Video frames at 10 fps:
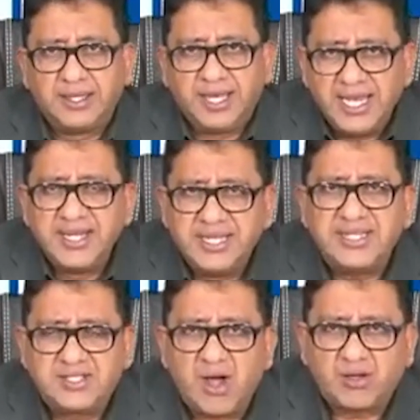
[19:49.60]
in
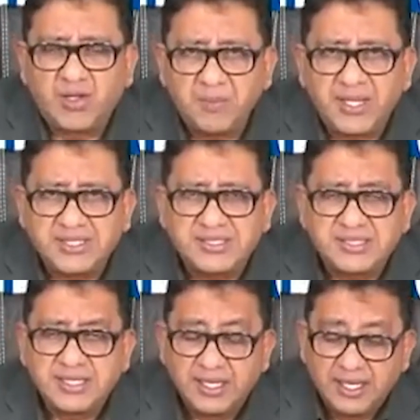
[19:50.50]
these documents
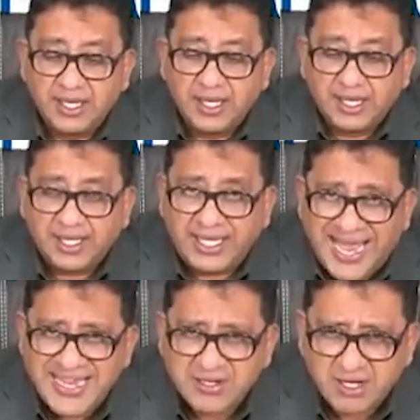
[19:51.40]

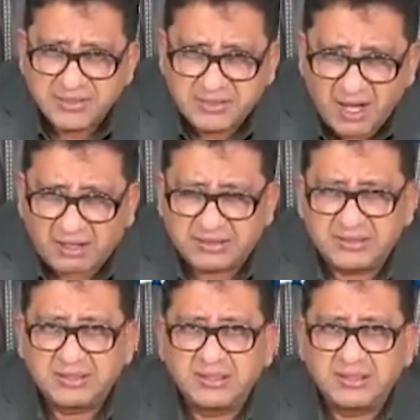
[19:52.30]
can conduct